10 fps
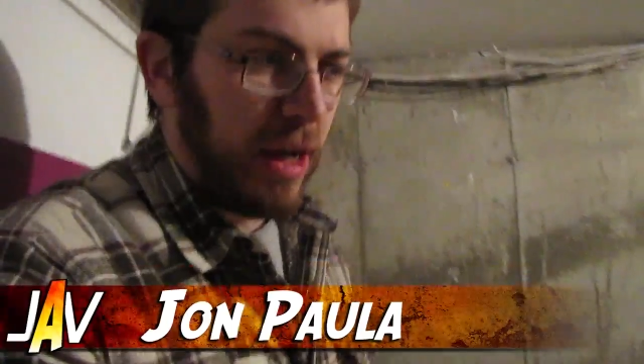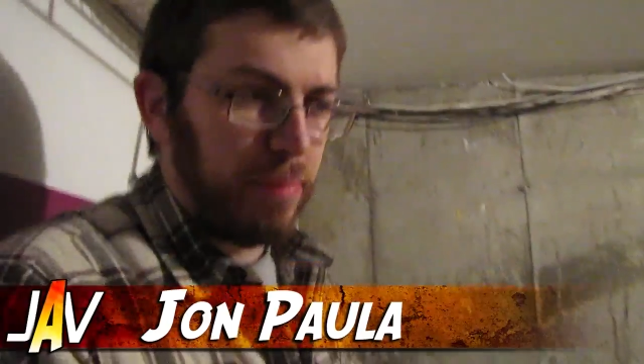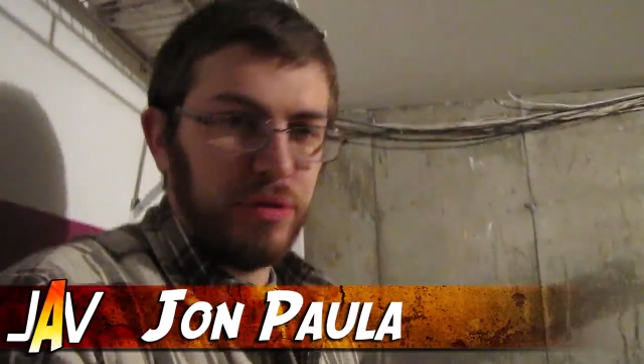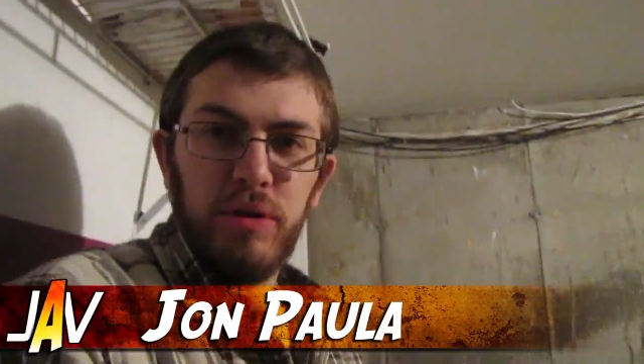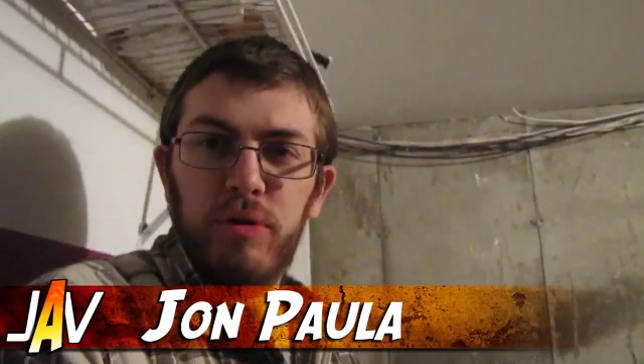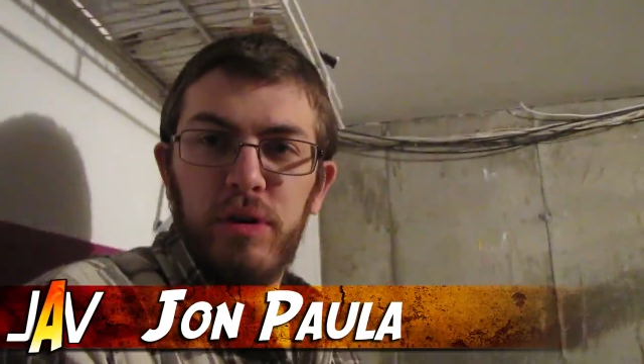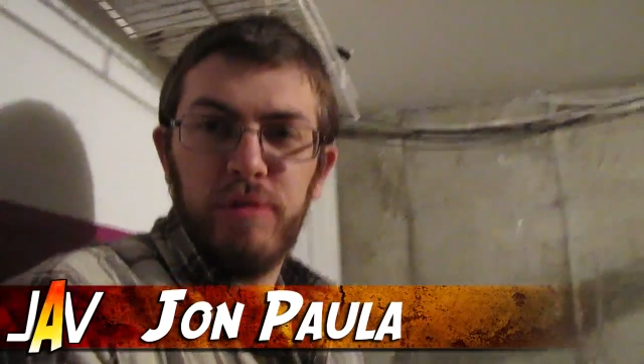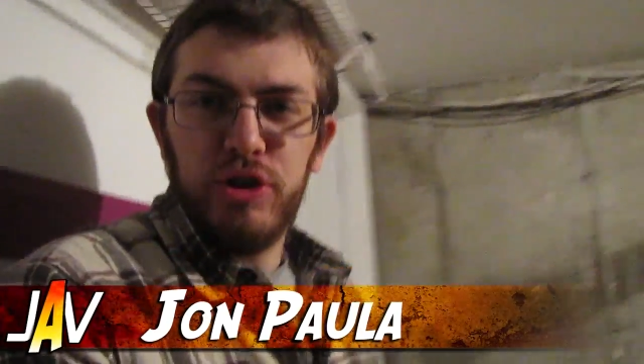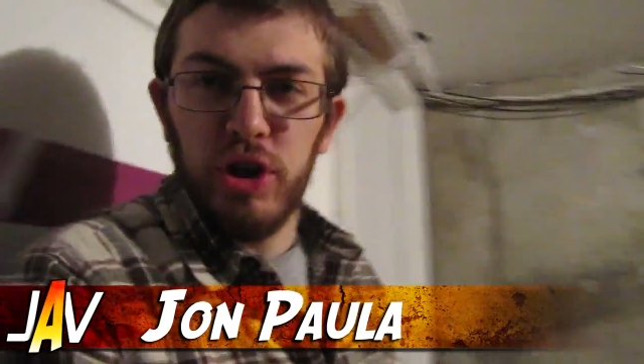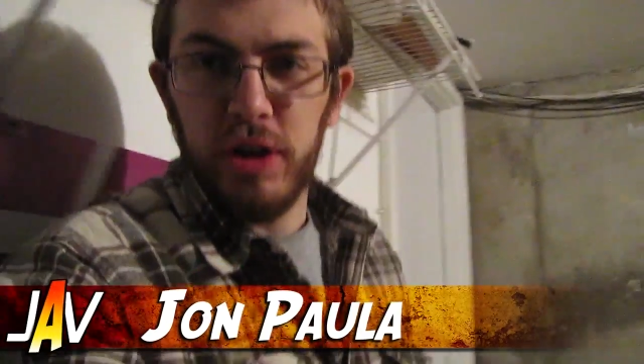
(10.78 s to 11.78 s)
episode
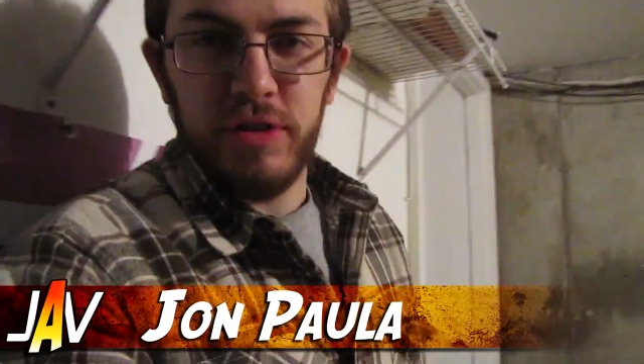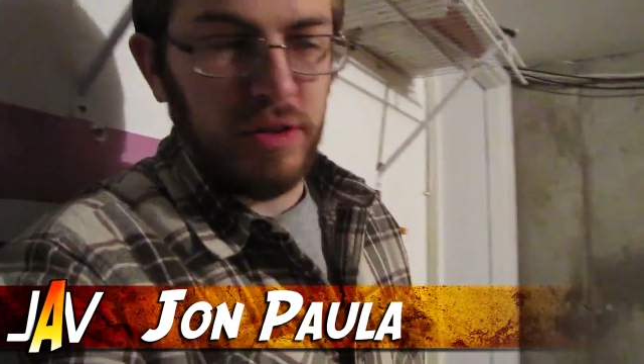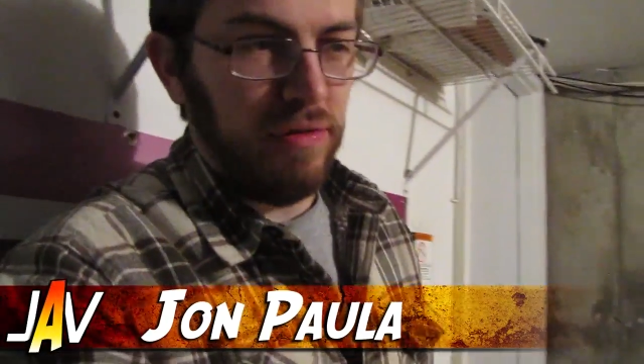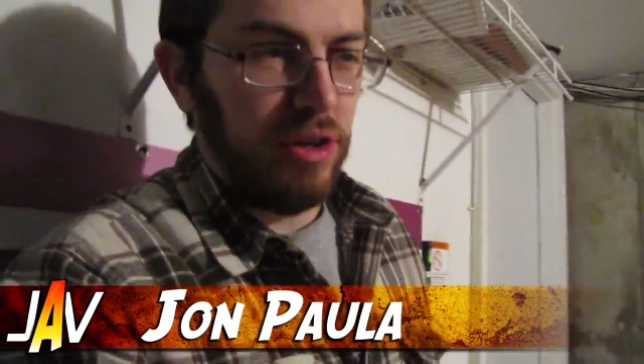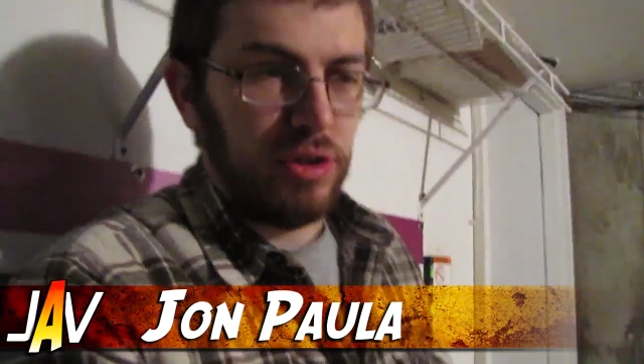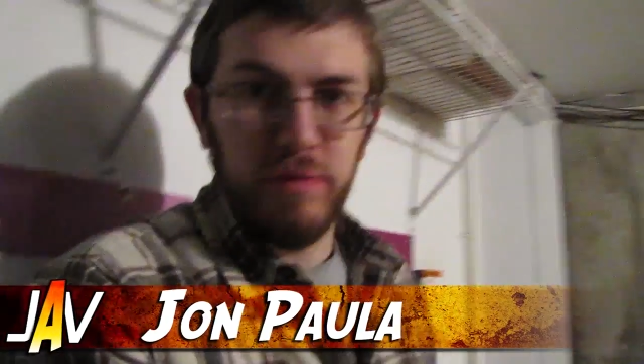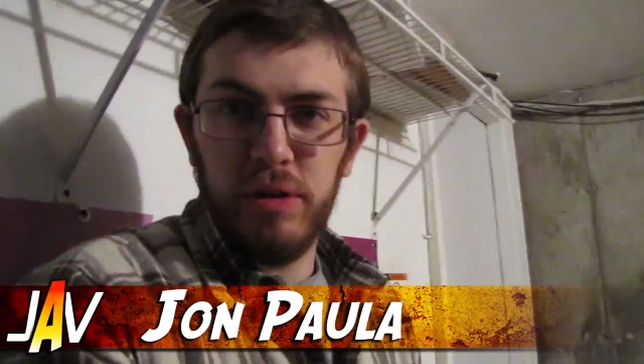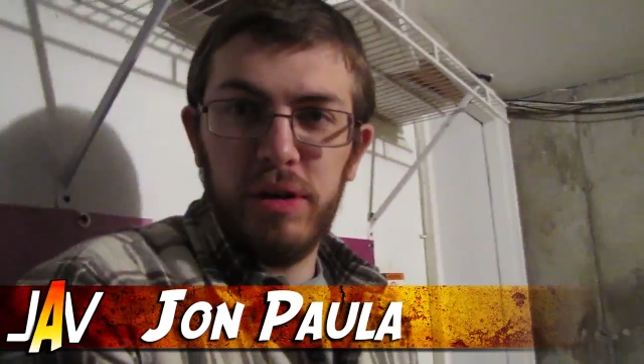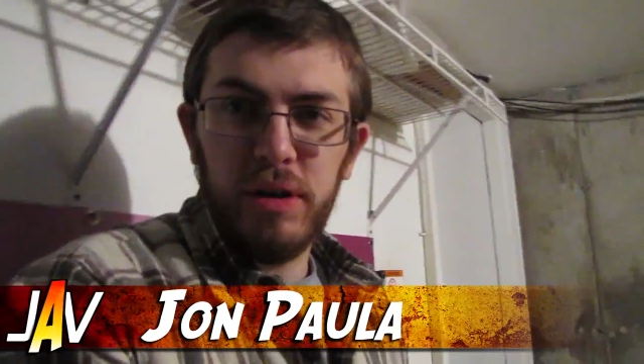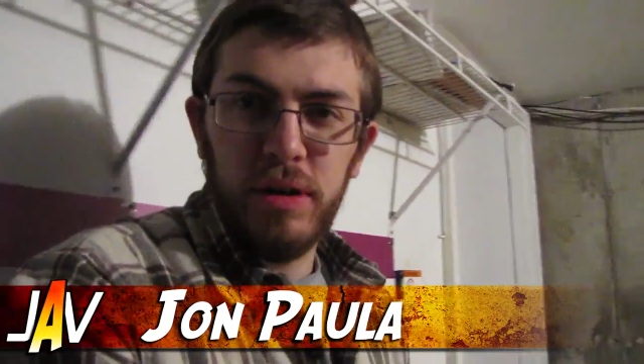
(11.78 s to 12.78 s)
of Jon's Adventure
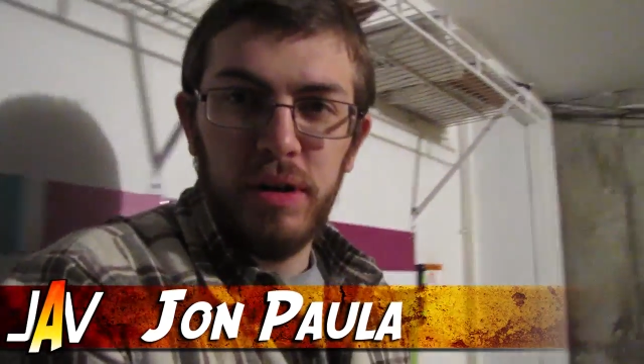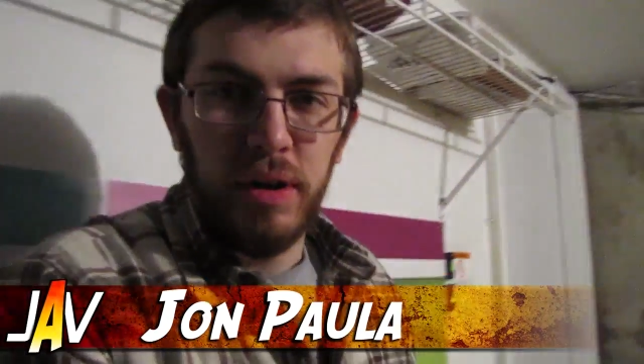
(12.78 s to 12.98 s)
Vlog.